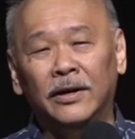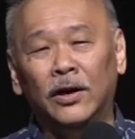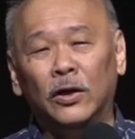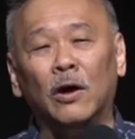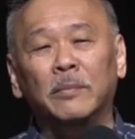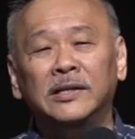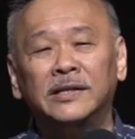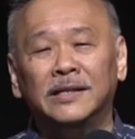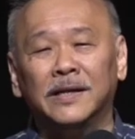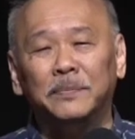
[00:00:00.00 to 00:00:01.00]
Thomas
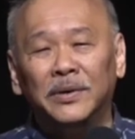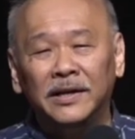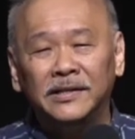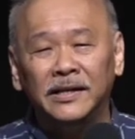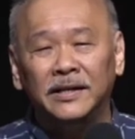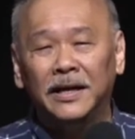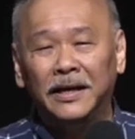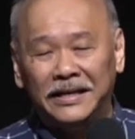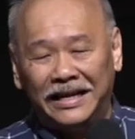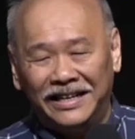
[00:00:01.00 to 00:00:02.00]
is a person
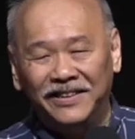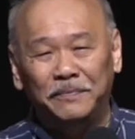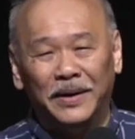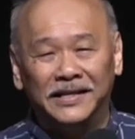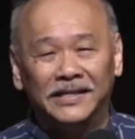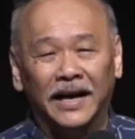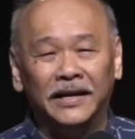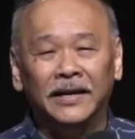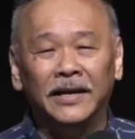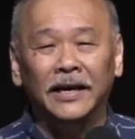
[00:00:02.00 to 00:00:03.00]
that lived by sight.
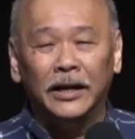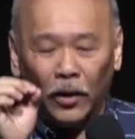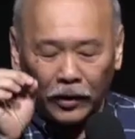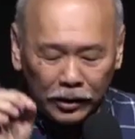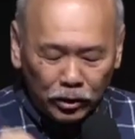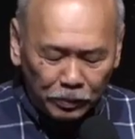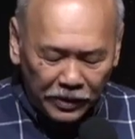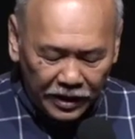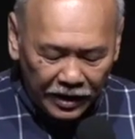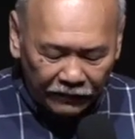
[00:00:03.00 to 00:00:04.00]
In order to
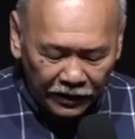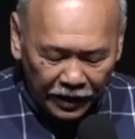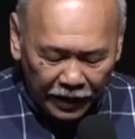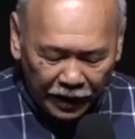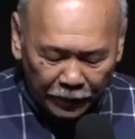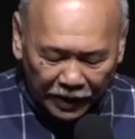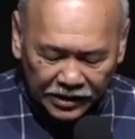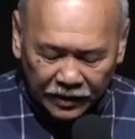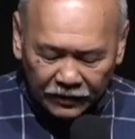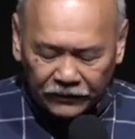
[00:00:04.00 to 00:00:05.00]
believe, he
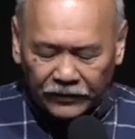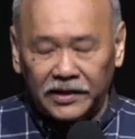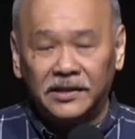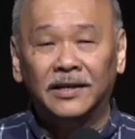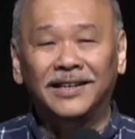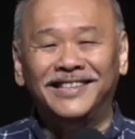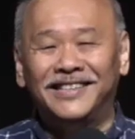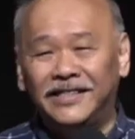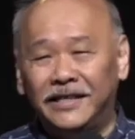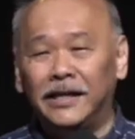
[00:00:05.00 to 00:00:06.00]
must first
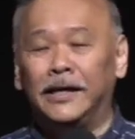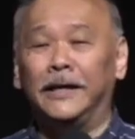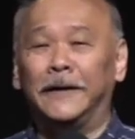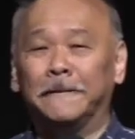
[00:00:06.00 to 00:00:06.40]
see.